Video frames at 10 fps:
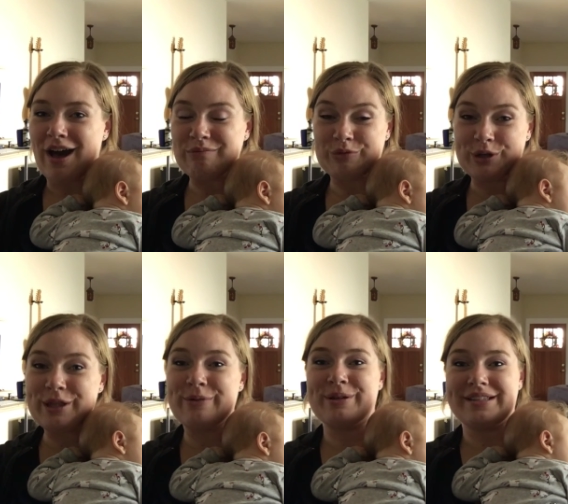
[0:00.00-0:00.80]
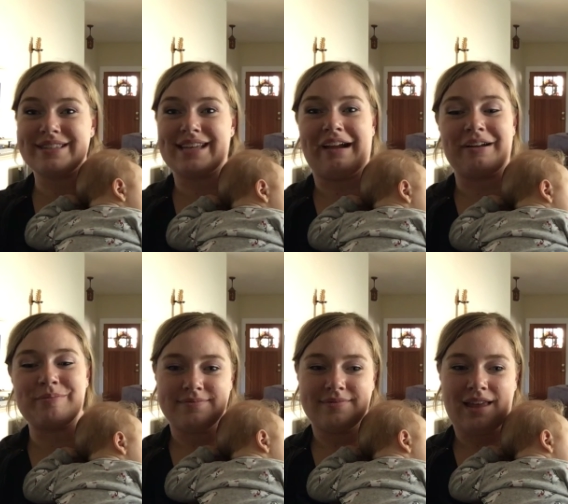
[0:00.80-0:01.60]
Really, really scared.
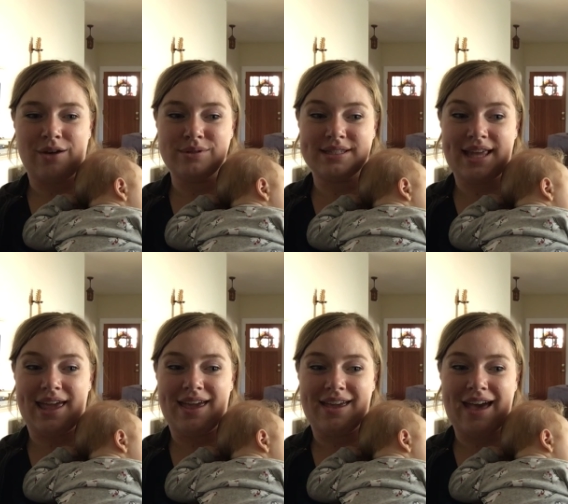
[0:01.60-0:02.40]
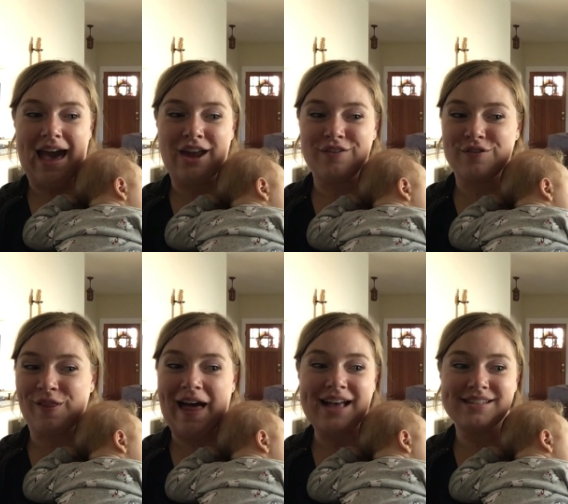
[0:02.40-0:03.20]
I would say out of the
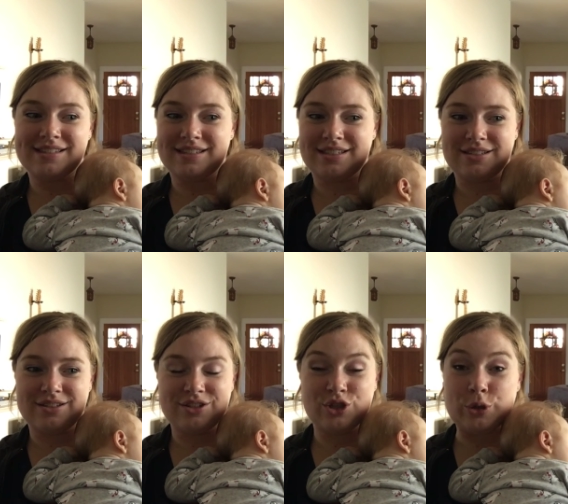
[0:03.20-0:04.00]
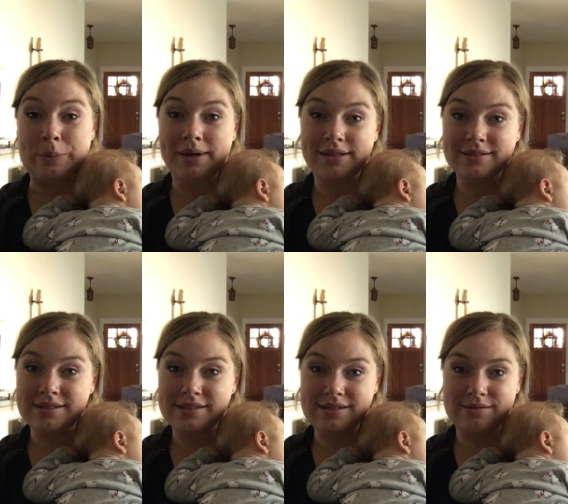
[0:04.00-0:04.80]
last 2
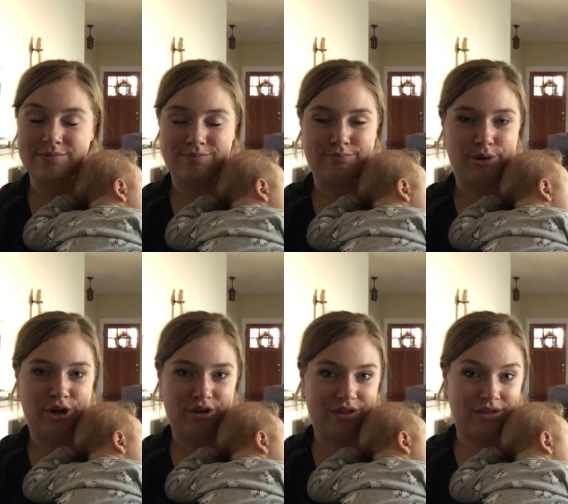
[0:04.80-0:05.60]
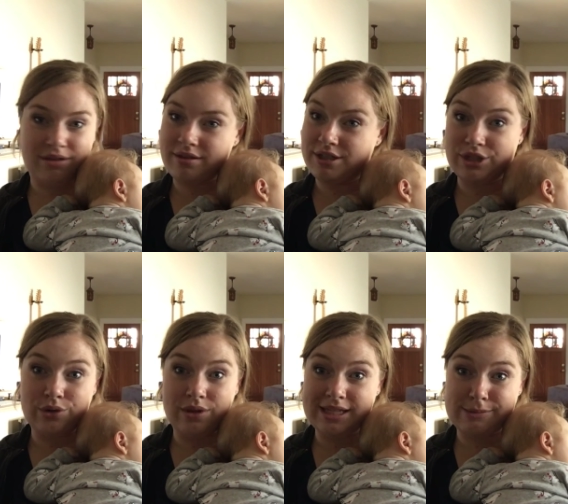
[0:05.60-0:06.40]
months, birth
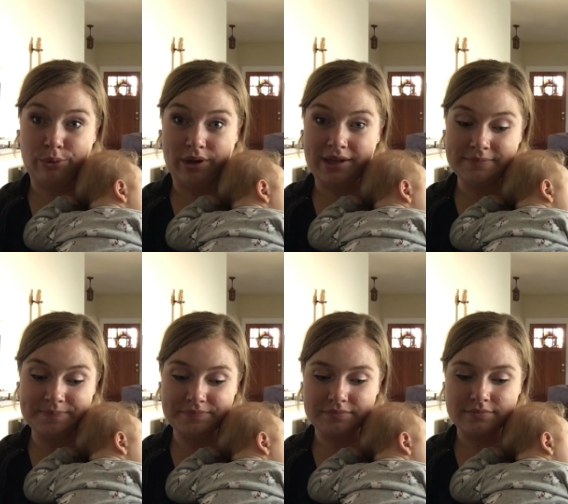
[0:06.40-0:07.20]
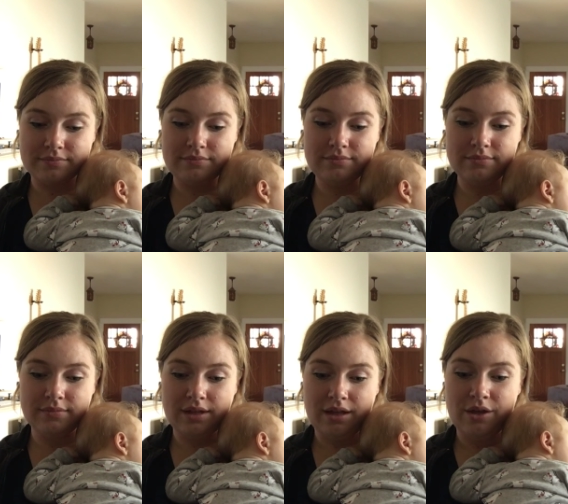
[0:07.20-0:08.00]
to this point,
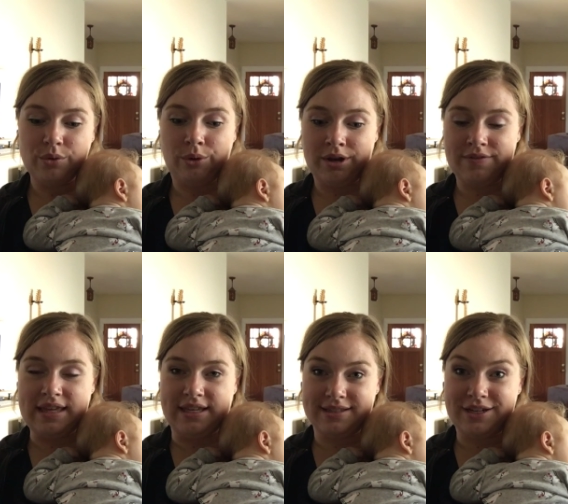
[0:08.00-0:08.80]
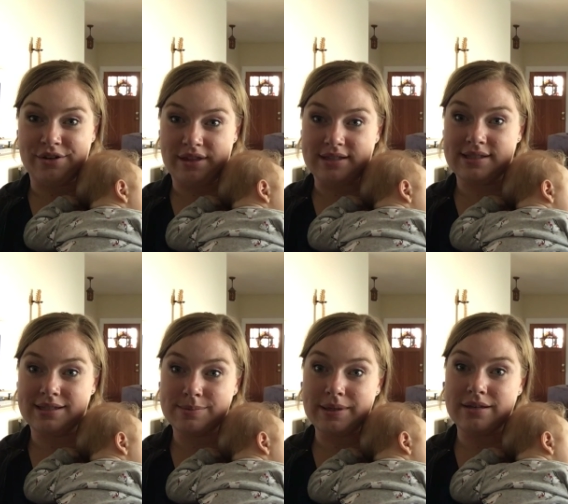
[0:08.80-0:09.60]
one of the easier things
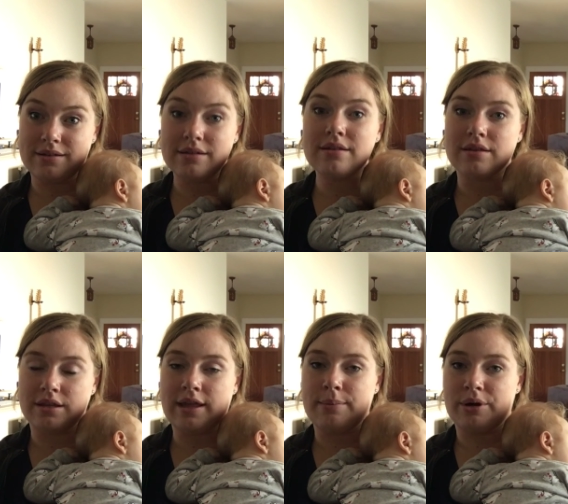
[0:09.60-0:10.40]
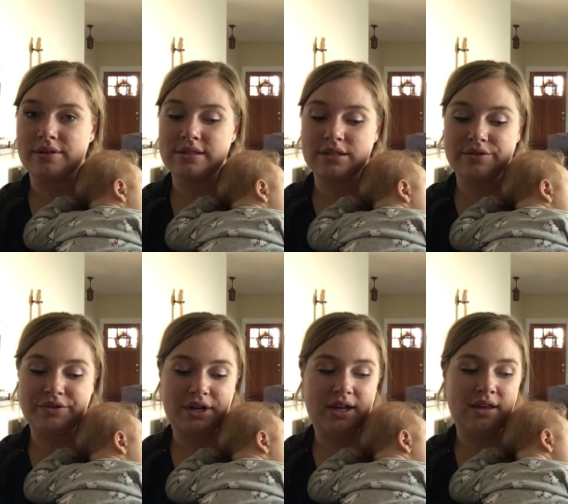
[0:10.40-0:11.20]
has been the labor and the
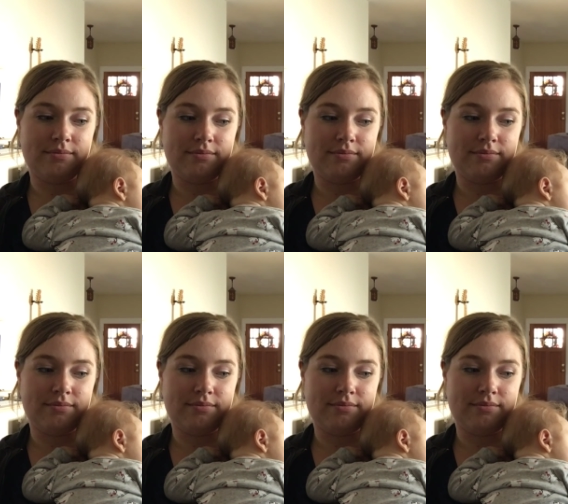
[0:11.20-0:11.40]
delivery.